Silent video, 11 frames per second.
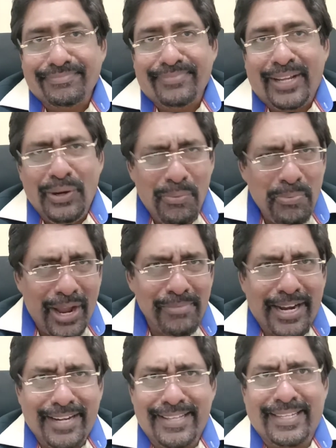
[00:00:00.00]
Poem
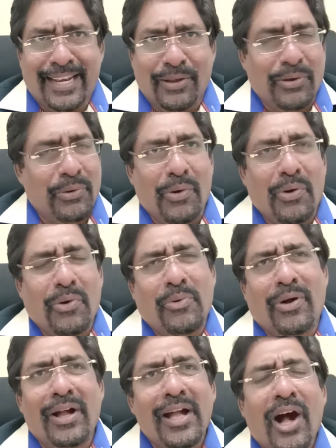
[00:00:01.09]
writing skill.
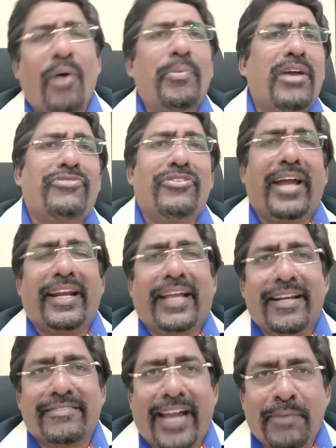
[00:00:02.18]
How many of you
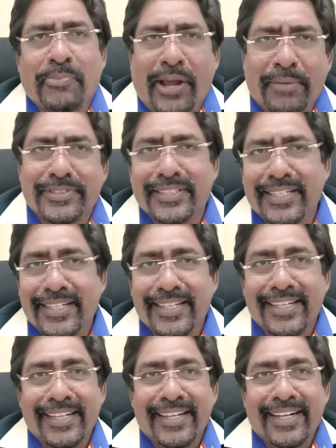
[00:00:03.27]
can write poems?
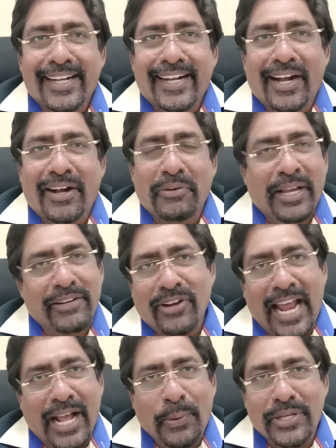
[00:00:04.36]
In a
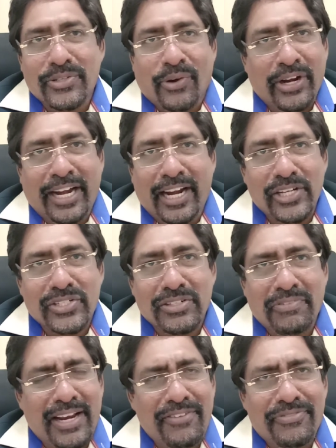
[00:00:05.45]
language or English?
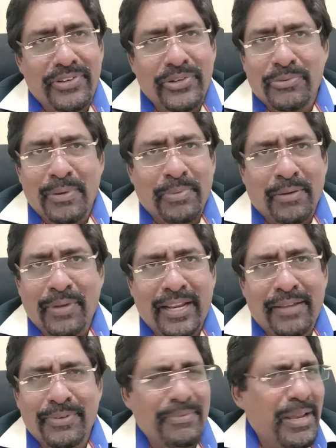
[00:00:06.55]
Very few people.
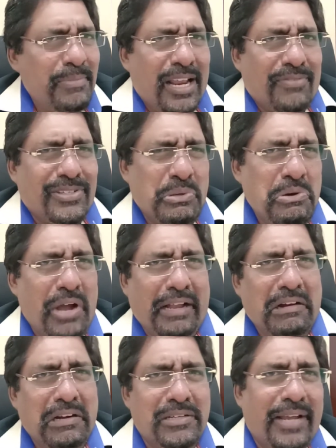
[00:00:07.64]
Many of them, no, I
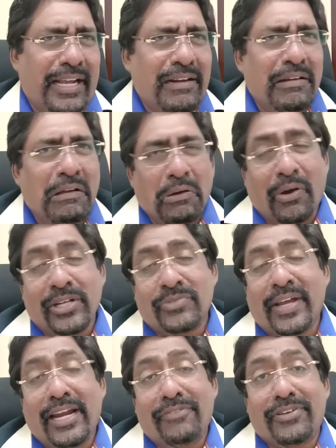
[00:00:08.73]
can't. Oh, it's
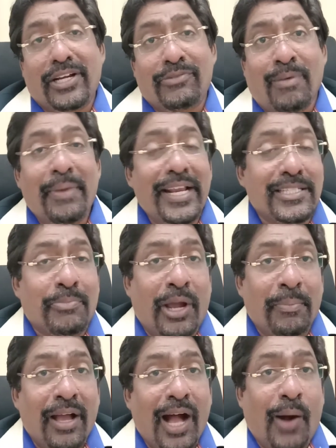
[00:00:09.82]
very difficult to memorize a poem.
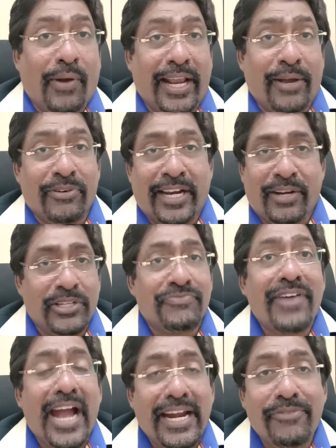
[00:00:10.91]
How can I write? No, it's
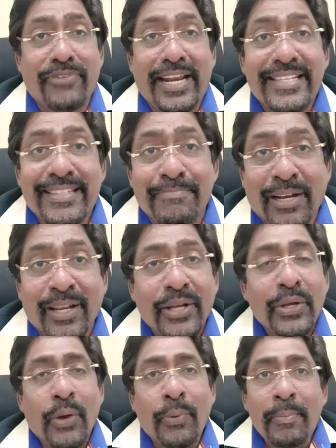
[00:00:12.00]
very, very simple.
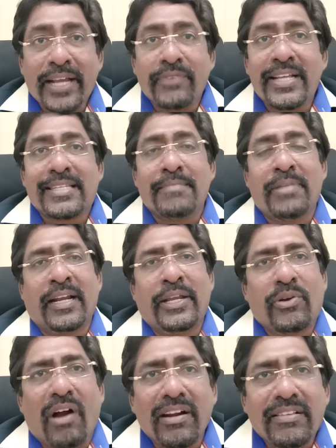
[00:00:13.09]
We'll make it very simple. You
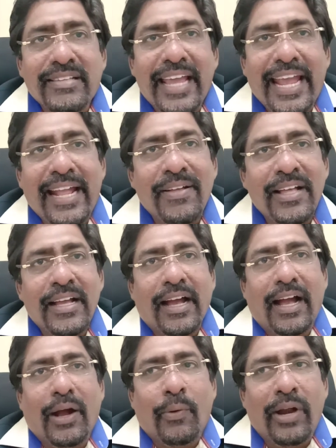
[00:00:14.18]
can't think
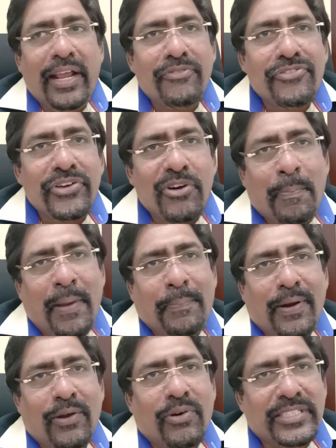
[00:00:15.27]
only a few
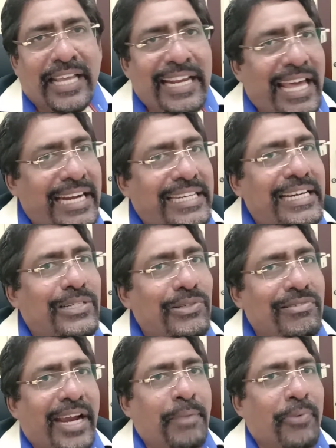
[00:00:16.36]
people who has inherited to
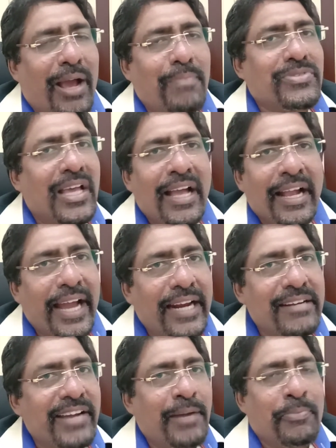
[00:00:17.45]
write poems can
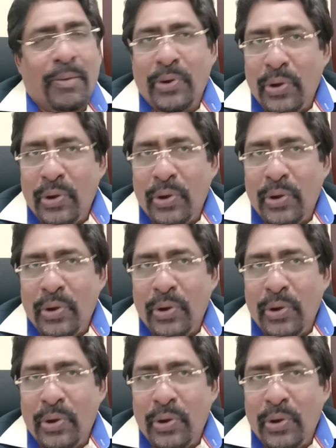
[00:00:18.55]
write poems.